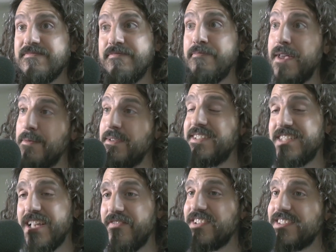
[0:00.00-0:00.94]
maybe
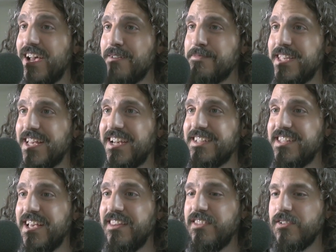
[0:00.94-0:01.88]
7 times out of
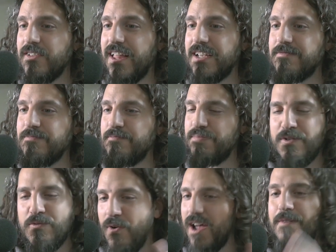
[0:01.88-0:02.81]
10, they're like,
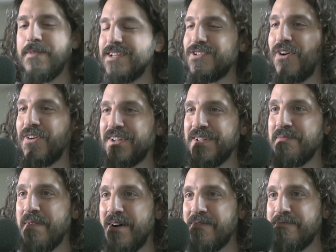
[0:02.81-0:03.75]
but why am I talking
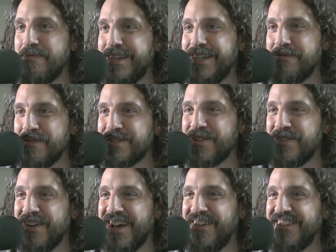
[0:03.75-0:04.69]
about me? What's
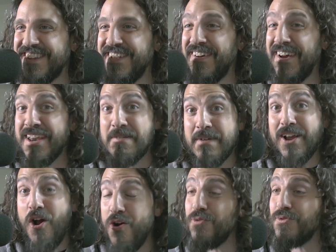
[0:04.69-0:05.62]
going on with you? And I'm
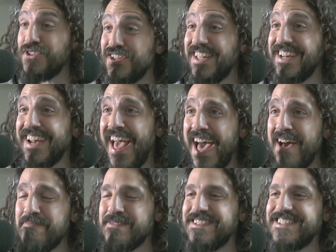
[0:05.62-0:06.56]
like, oh shit, it
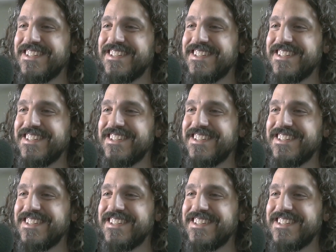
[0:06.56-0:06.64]
happened.